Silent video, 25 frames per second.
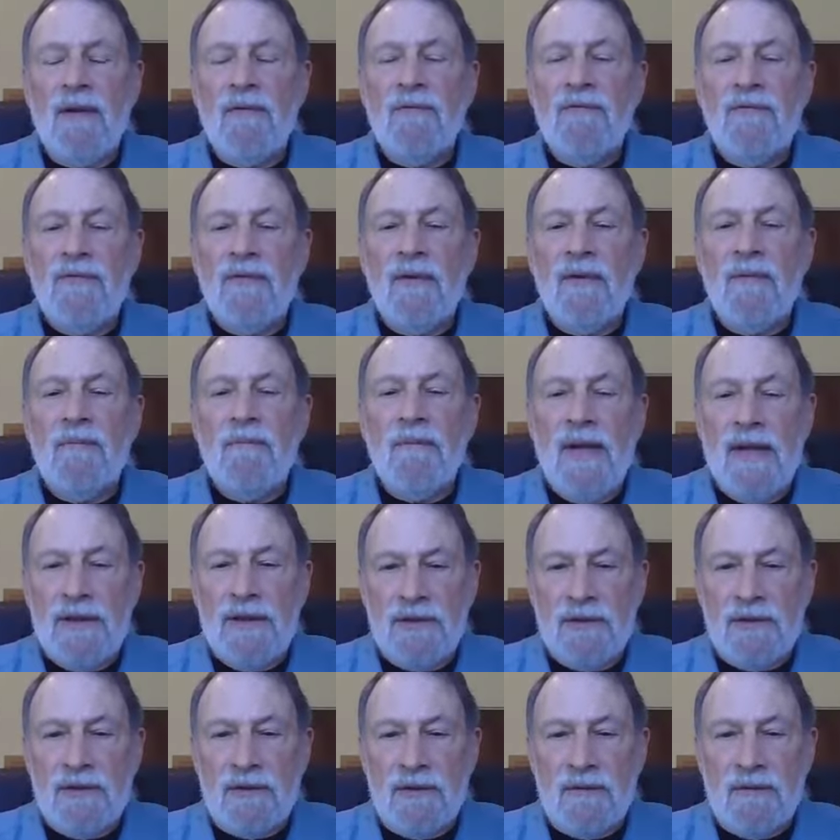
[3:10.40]

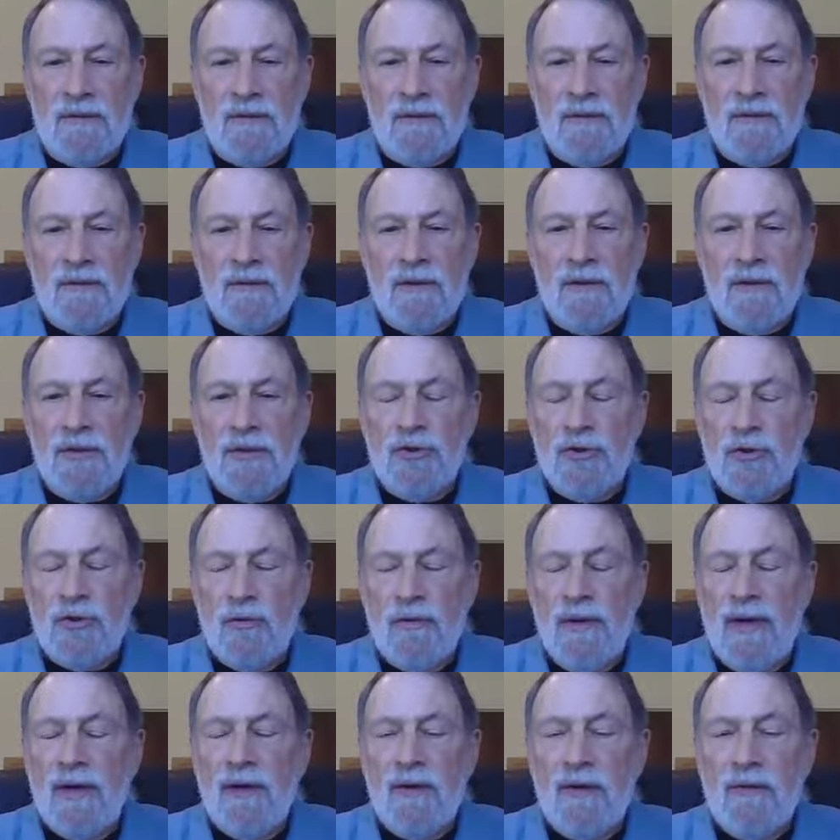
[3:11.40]
inflammation
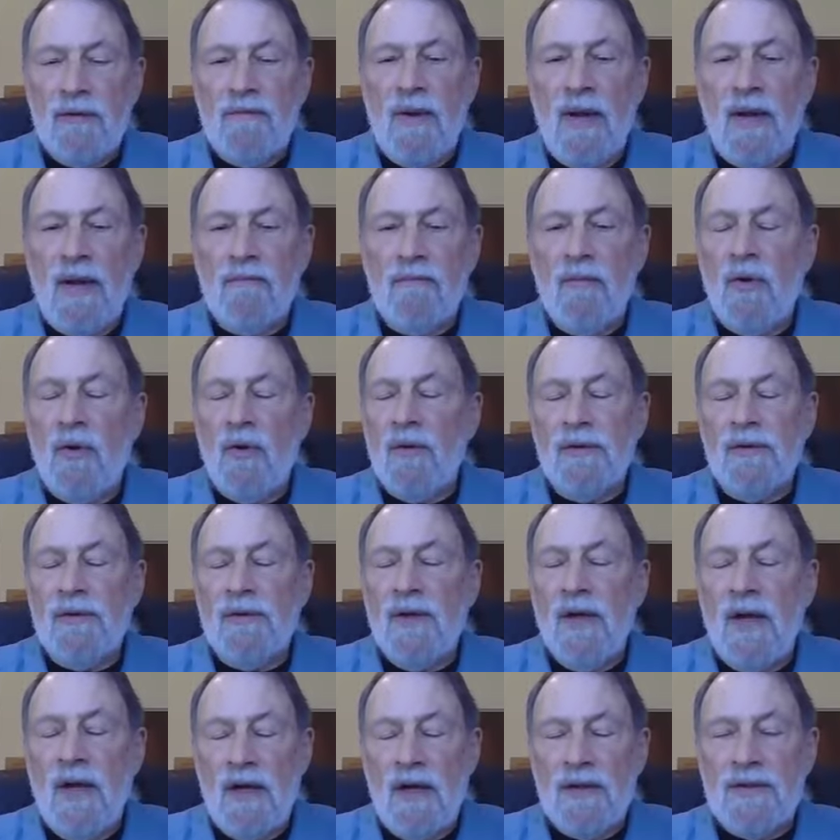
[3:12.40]
triggered by
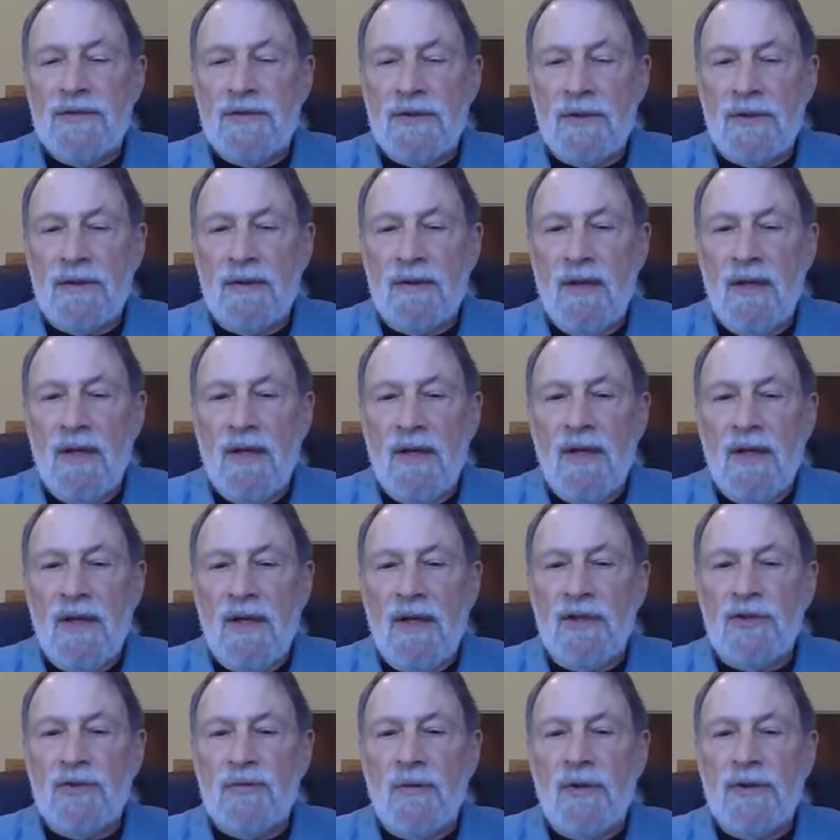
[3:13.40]
mold toxin,
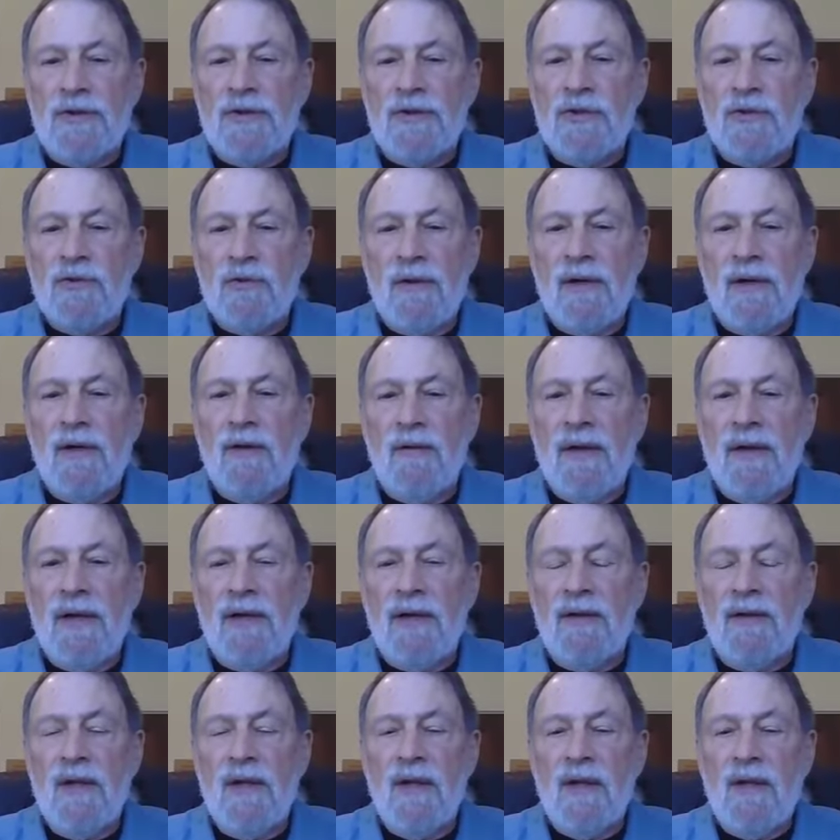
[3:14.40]
it's what's
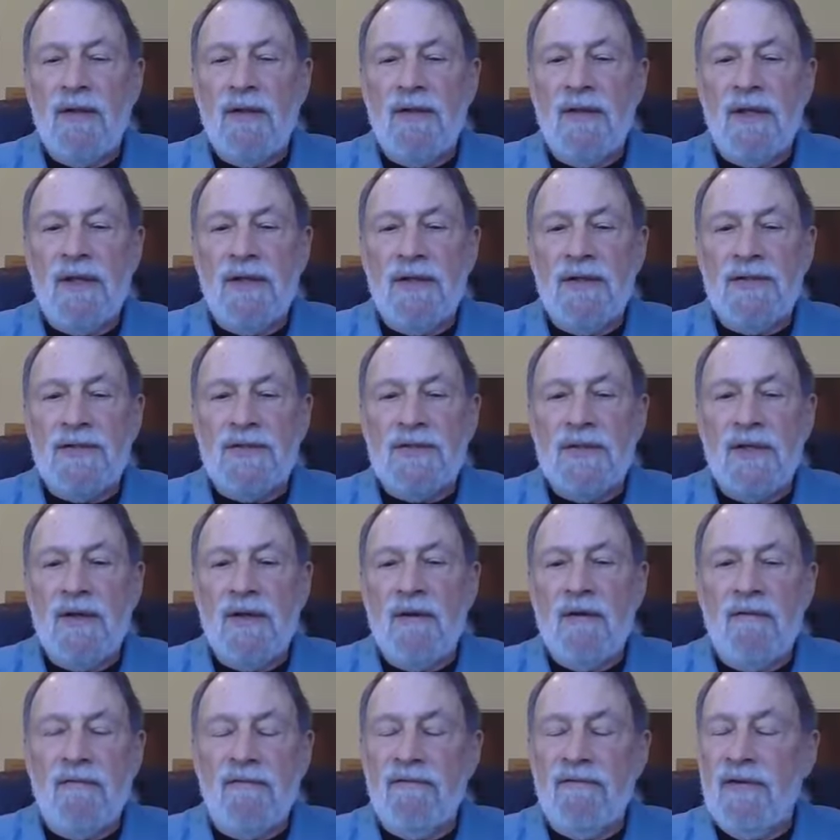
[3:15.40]
triggering these
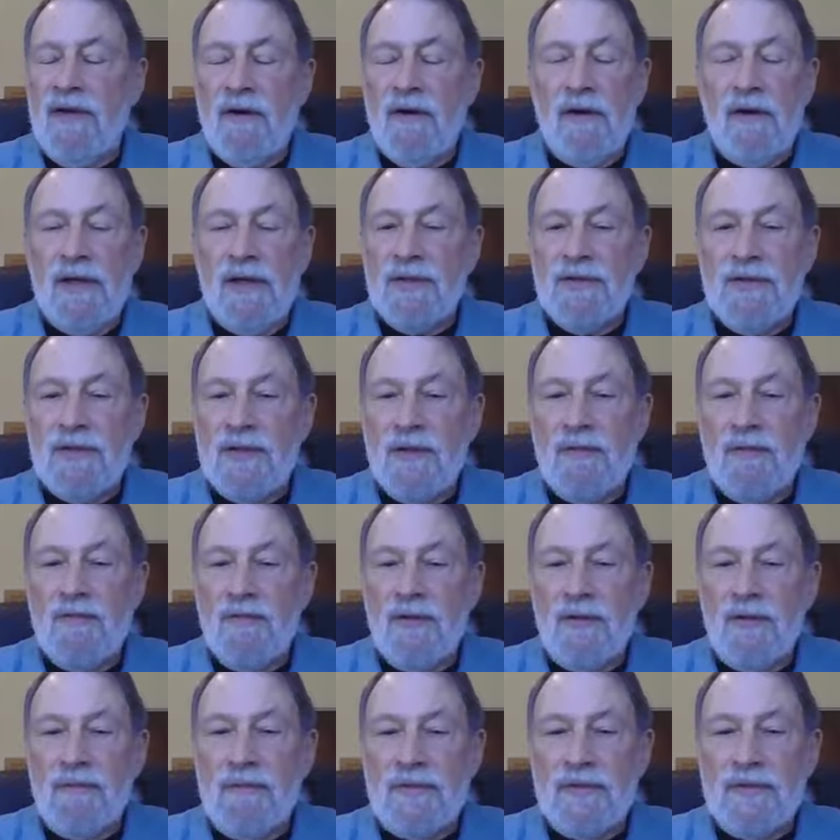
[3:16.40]
varied
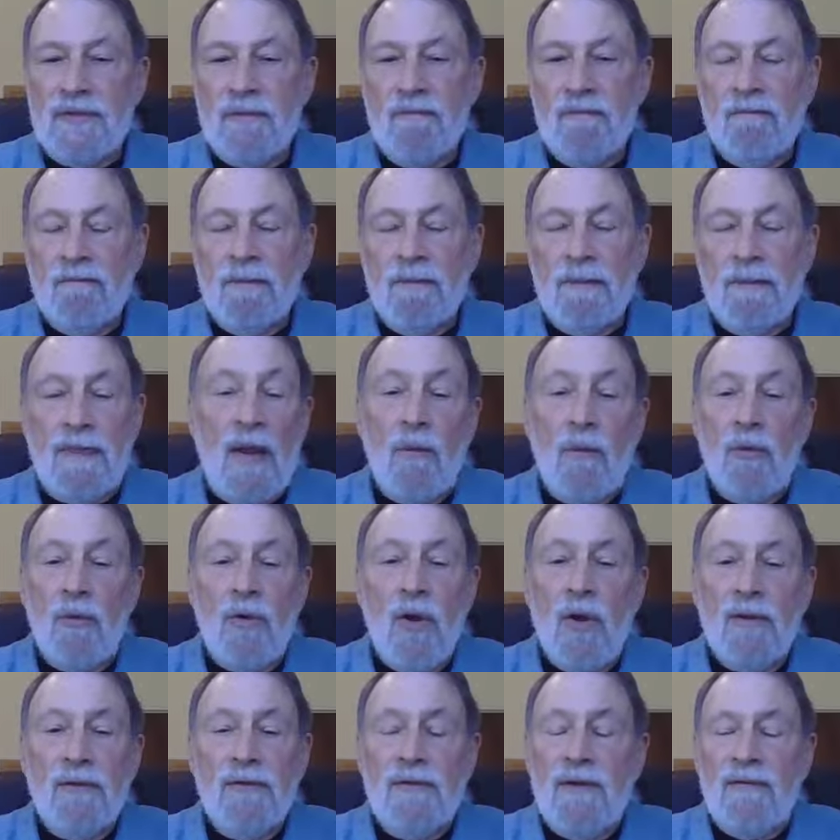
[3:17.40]
symptoms. Now,
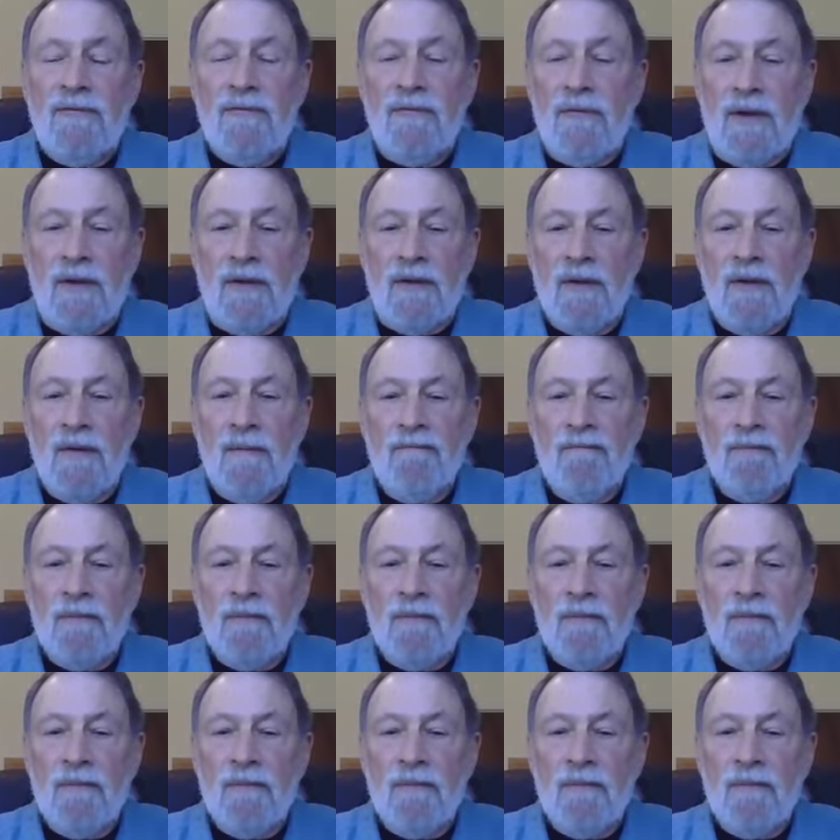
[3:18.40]
we're all different